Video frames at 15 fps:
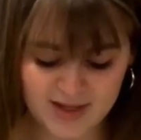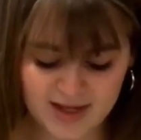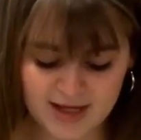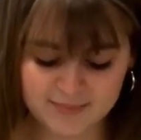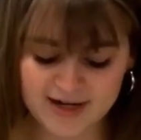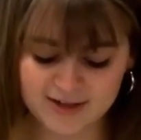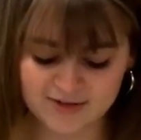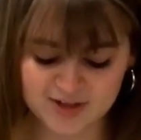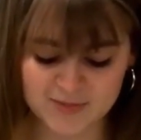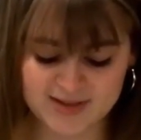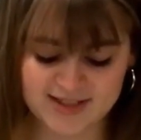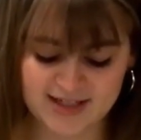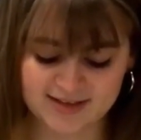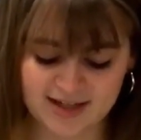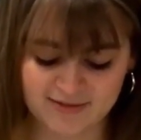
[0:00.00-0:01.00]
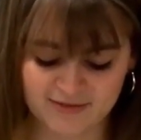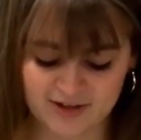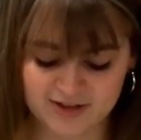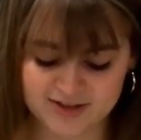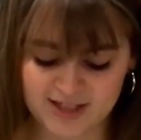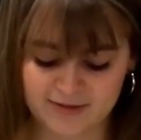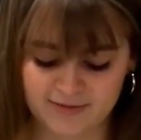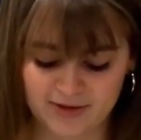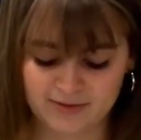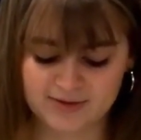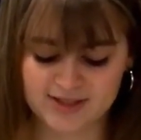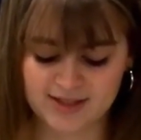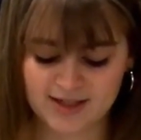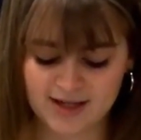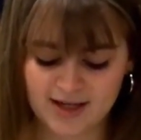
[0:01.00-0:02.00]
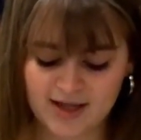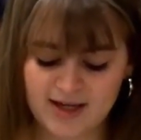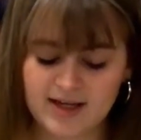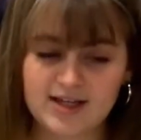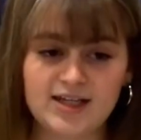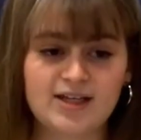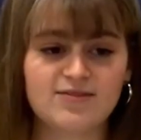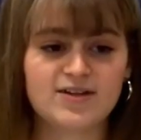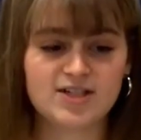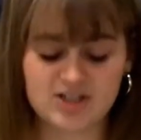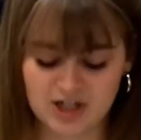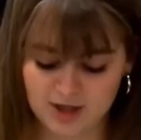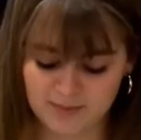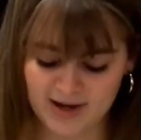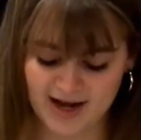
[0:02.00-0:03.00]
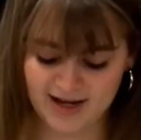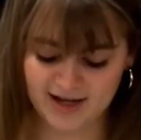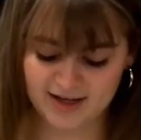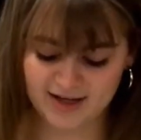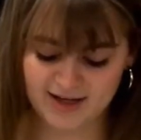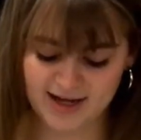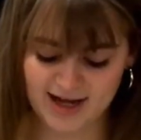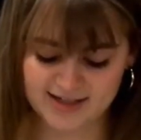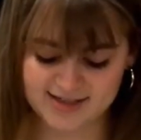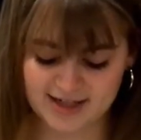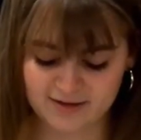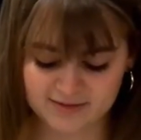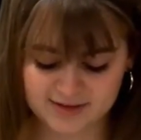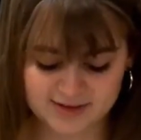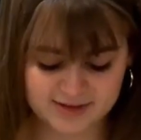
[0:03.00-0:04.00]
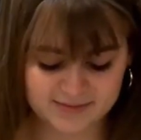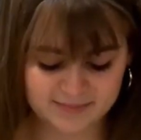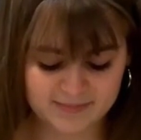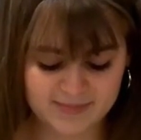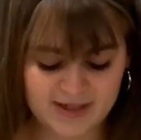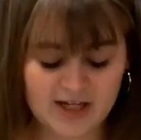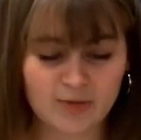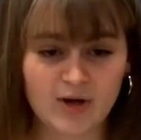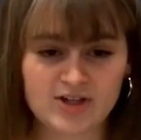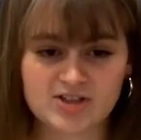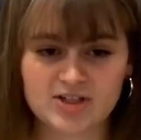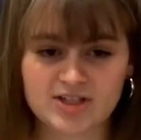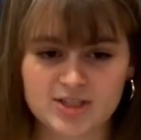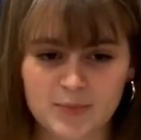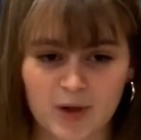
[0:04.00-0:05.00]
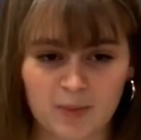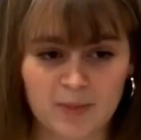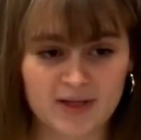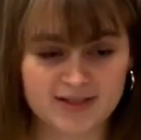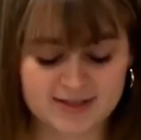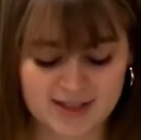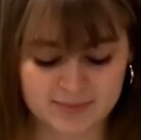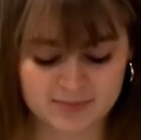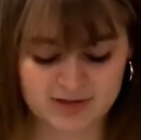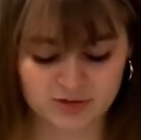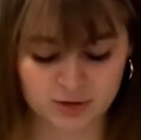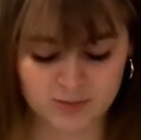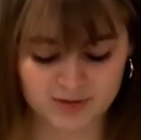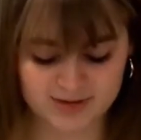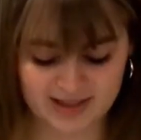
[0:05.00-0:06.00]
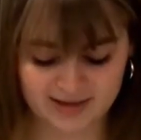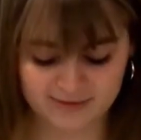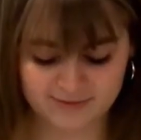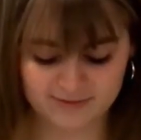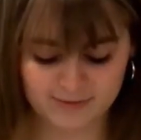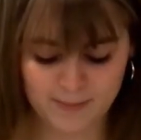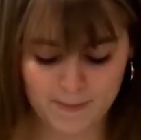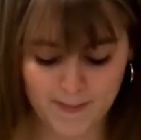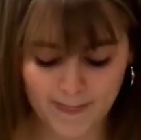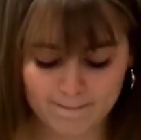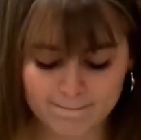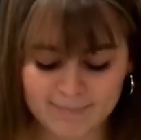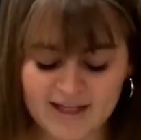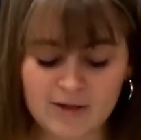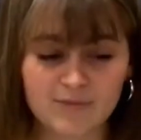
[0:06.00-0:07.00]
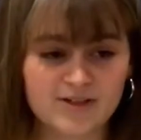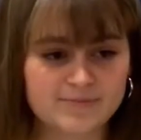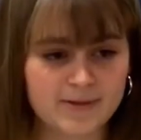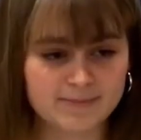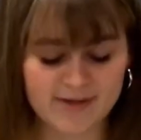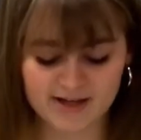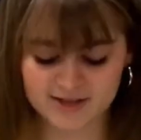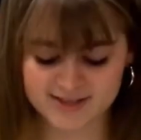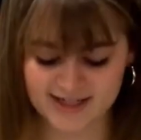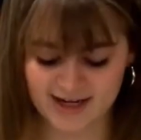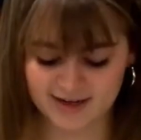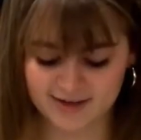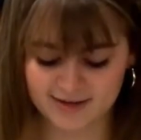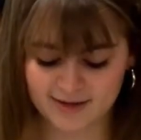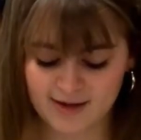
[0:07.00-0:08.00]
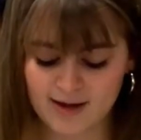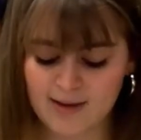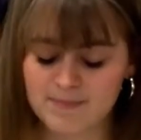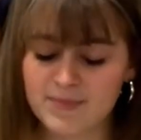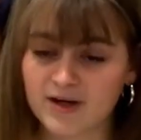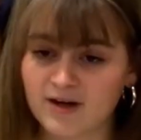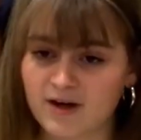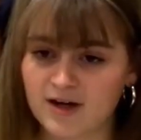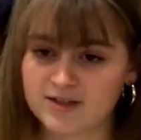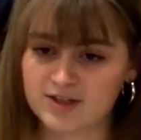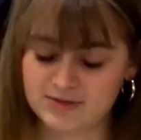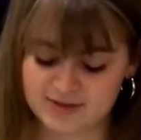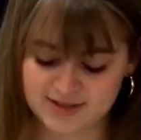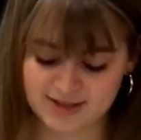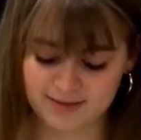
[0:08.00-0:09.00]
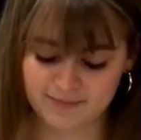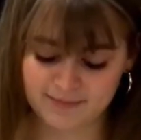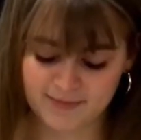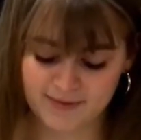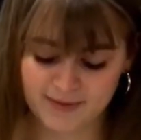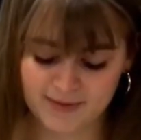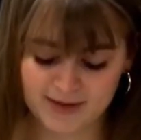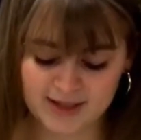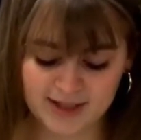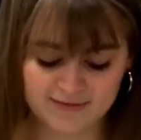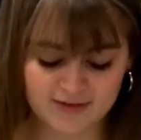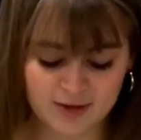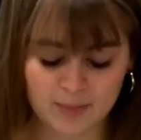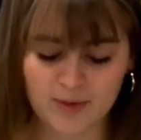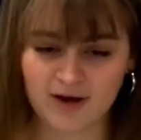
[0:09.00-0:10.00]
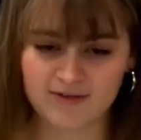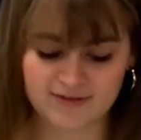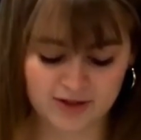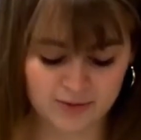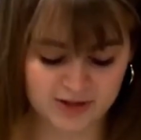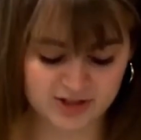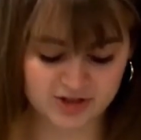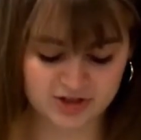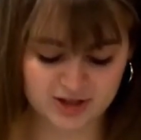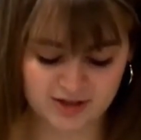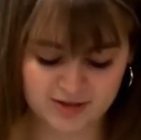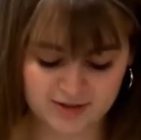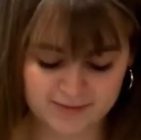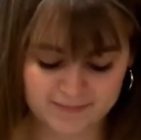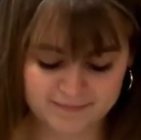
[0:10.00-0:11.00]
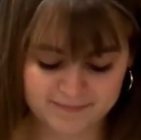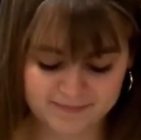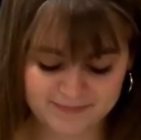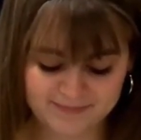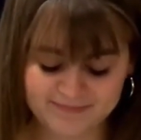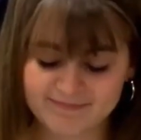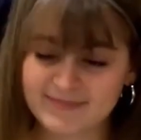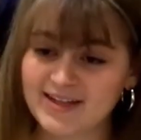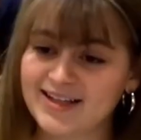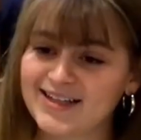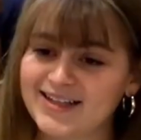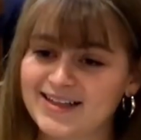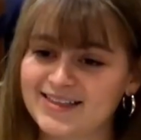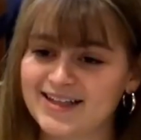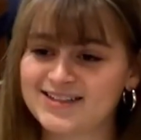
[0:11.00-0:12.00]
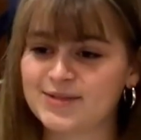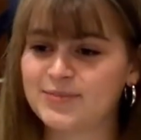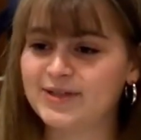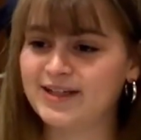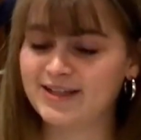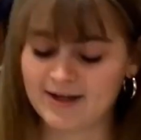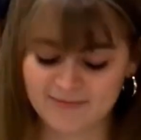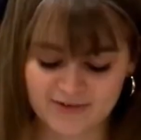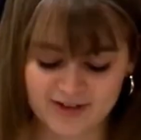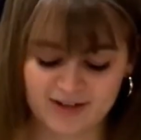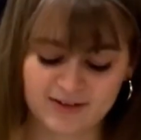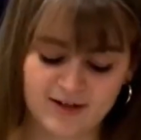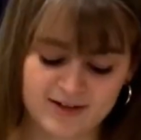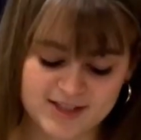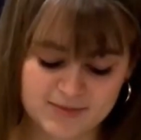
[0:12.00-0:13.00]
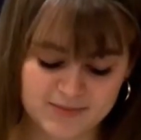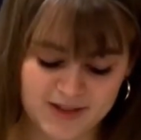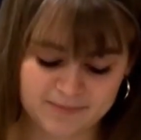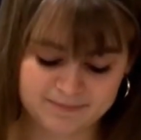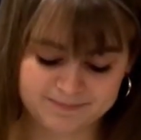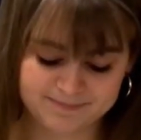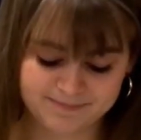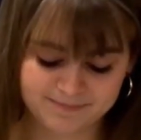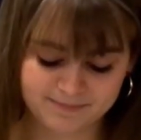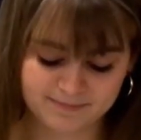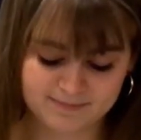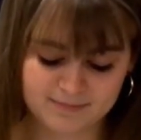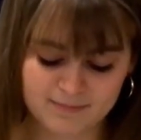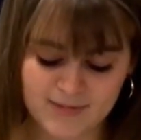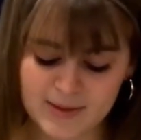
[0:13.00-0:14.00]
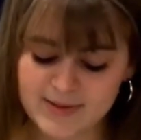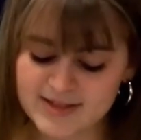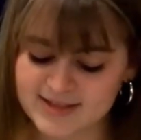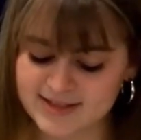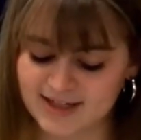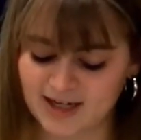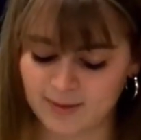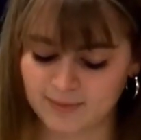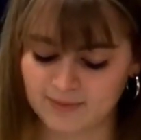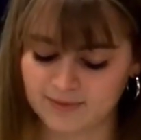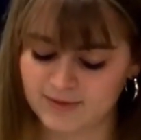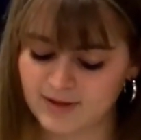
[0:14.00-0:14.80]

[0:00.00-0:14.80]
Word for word: In my notes beside that verse, I wrote, "Even Jeremiah had doubts." he questioned his purpose and miserable life. He would have been better dead, but God used him. Even a prophet questioned. That's a pretty comforting thought to me. Maybe it's terrible,